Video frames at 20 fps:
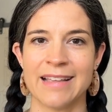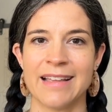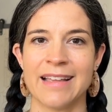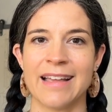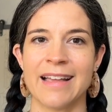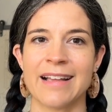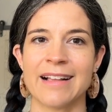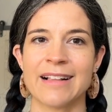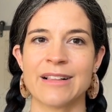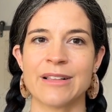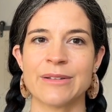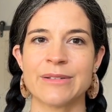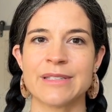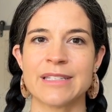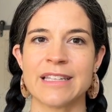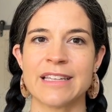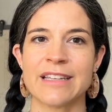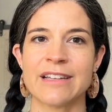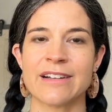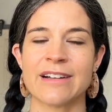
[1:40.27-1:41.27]
And
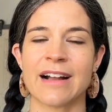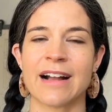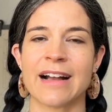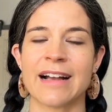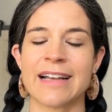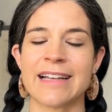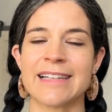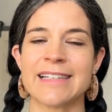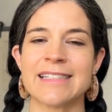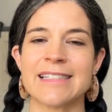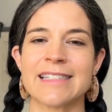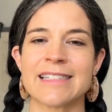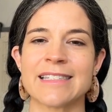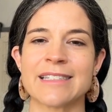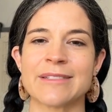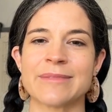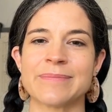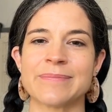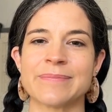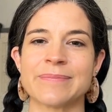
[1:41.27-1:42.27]
closing your
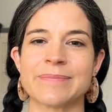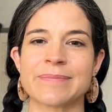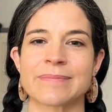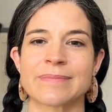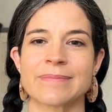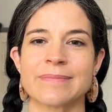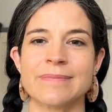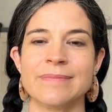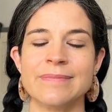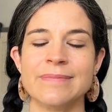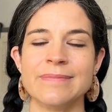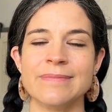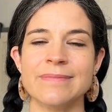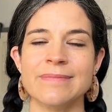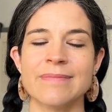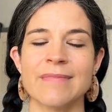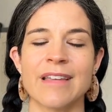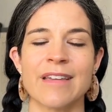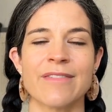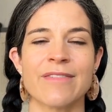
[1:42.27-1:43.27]
eyes,
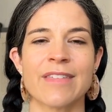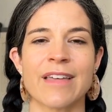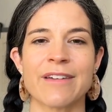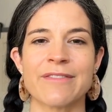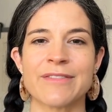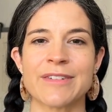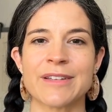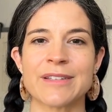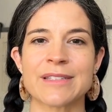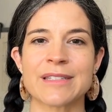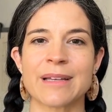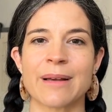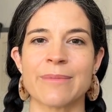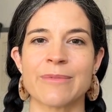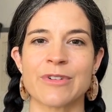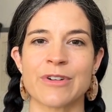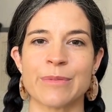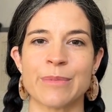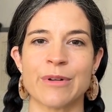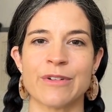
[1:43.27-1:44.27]
if that feels
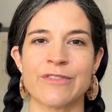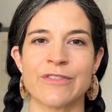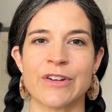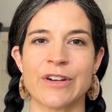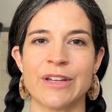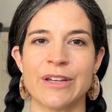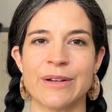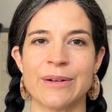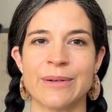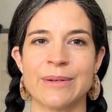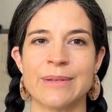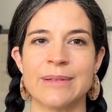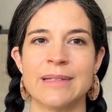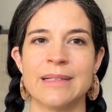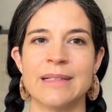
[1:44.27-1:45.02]
comfortable for you.